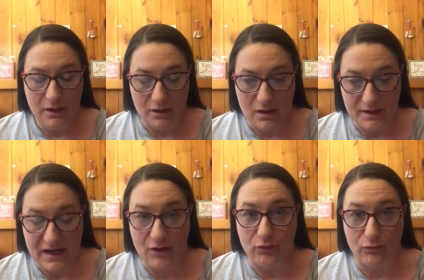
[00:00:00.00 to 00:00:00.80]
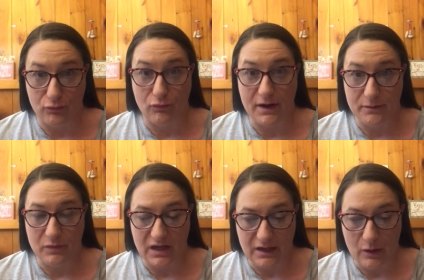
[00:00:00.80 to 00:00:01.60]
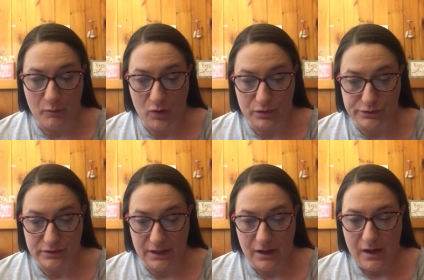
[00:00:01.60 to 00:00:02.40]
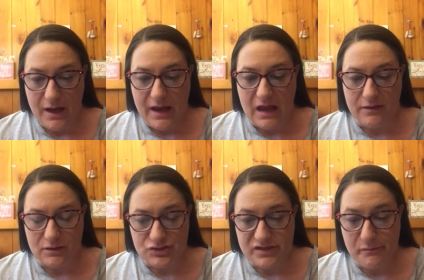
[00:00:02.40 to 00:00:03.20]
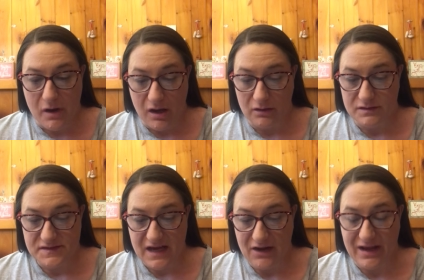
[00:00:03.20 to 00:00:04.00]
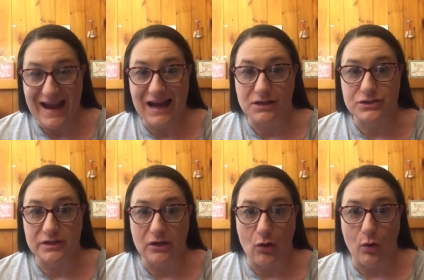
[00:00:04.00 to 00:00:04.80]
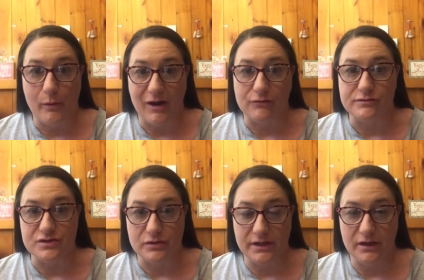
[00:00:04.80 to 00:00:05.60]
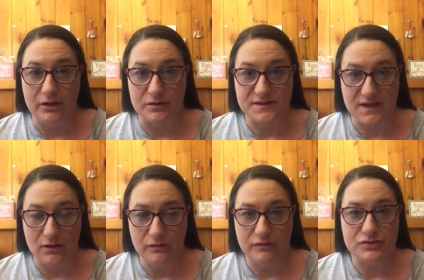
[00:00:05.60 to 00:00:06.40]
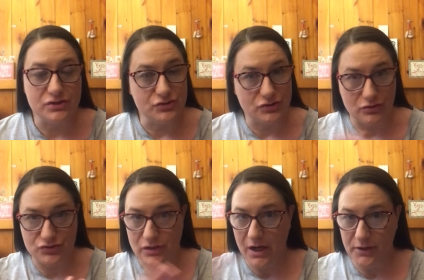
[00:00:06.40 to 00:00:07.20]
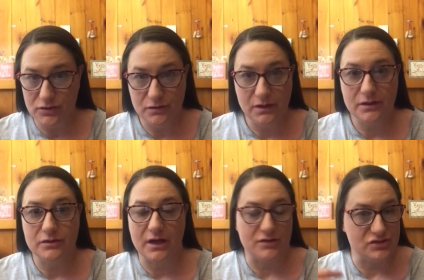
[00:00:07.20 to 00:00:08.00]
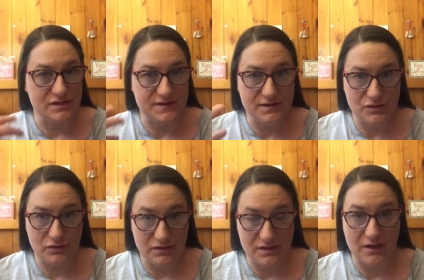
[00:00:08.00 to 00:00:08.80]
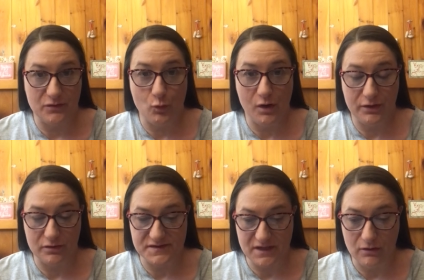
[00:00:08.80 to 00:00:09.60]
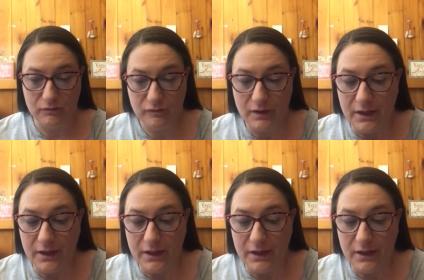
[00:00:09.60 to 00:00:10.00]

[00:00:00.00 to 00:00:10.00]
on how to write blackout poetry, and then she models how to actually go about doing it yourself. She shows you how to do it, and she's done one herself